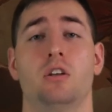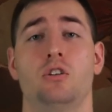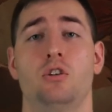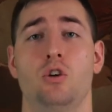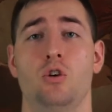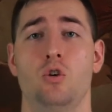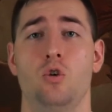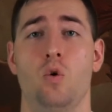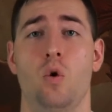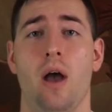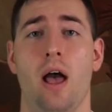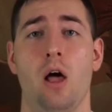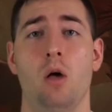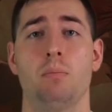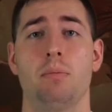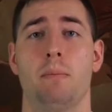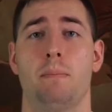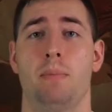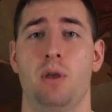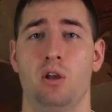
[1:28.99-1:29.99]
to
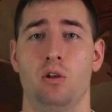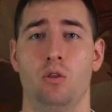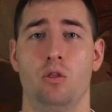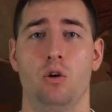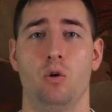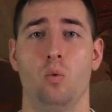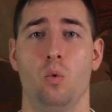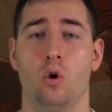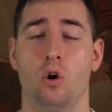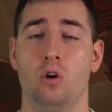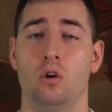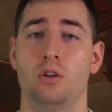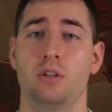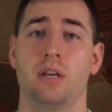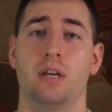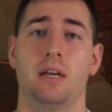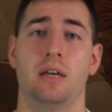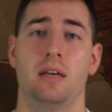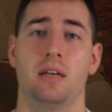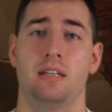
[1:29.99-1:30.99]
help build the world.
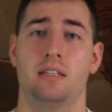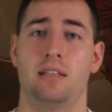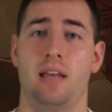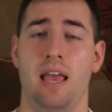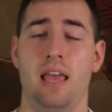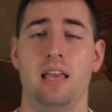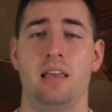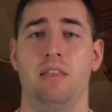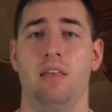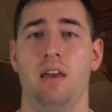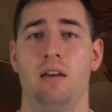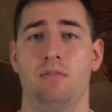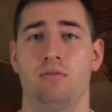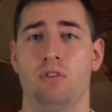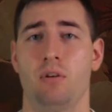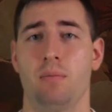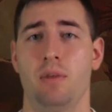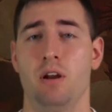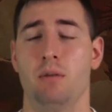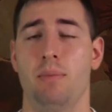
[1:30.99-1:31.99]
Take that
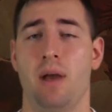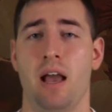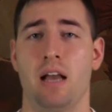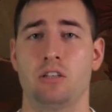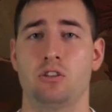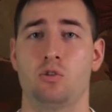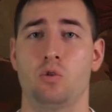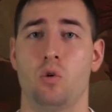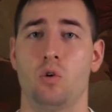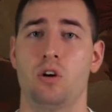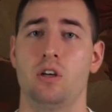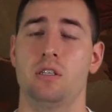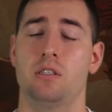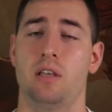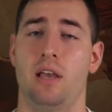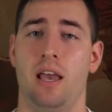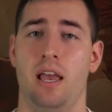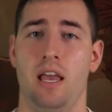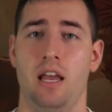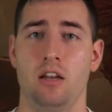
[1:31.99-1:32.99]
from their
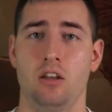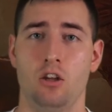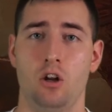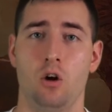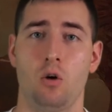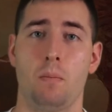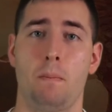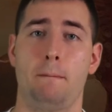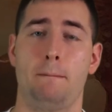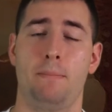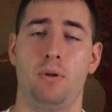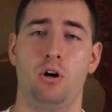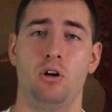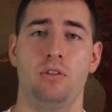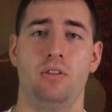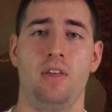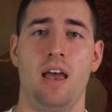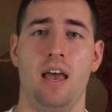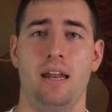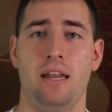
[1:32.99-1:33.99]
backstories and, you know,
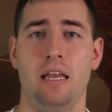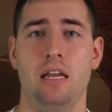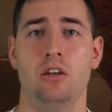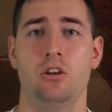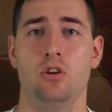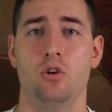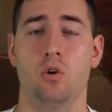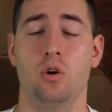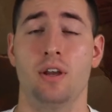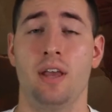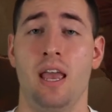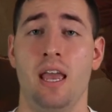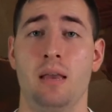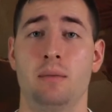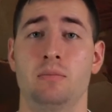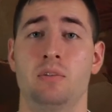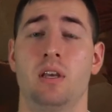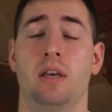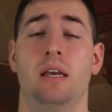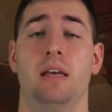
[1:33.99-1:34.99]
put that into your
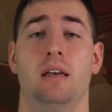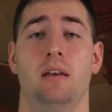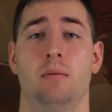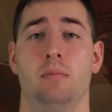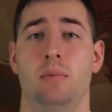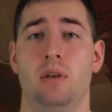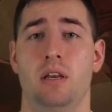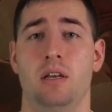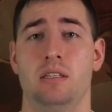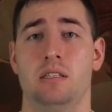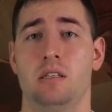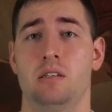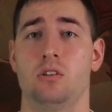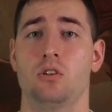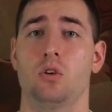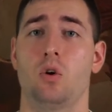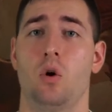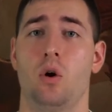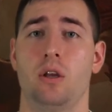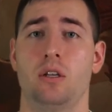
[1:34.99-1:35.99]
games because this is
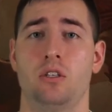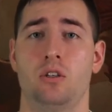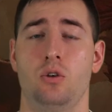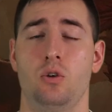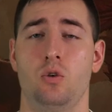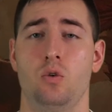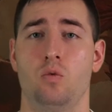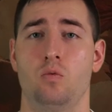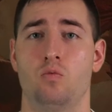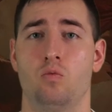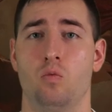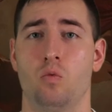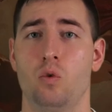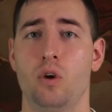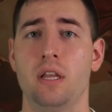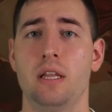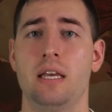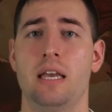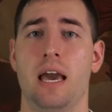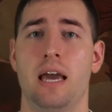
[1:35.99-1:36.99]
going to
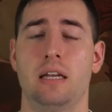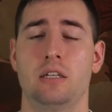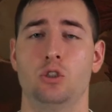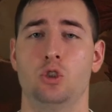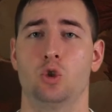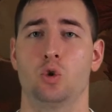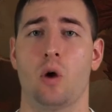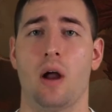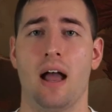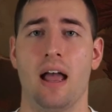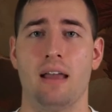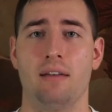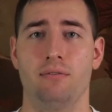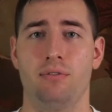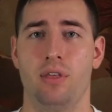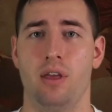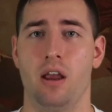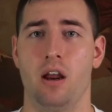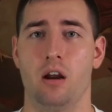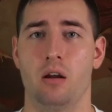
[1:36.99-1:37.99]
really kind of drive
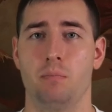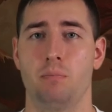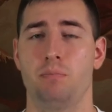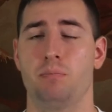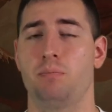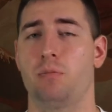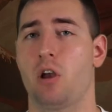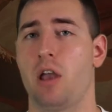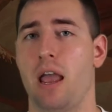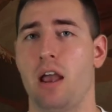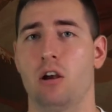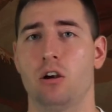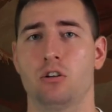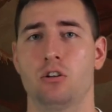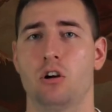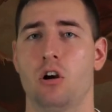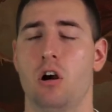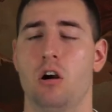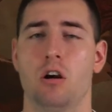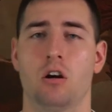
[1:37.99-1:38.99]
their
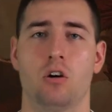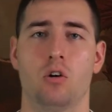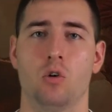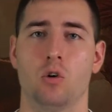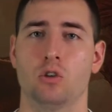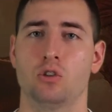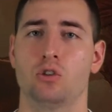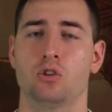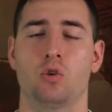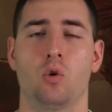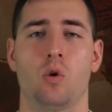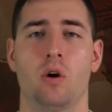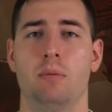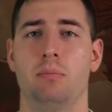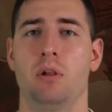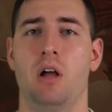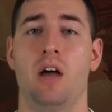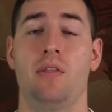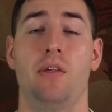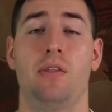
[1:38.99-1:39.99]
character arc or story
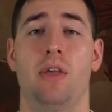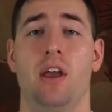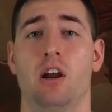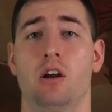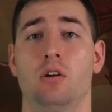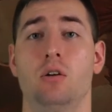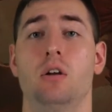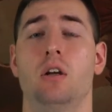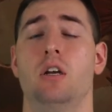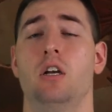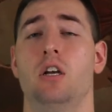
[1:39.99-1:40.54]
plot that they're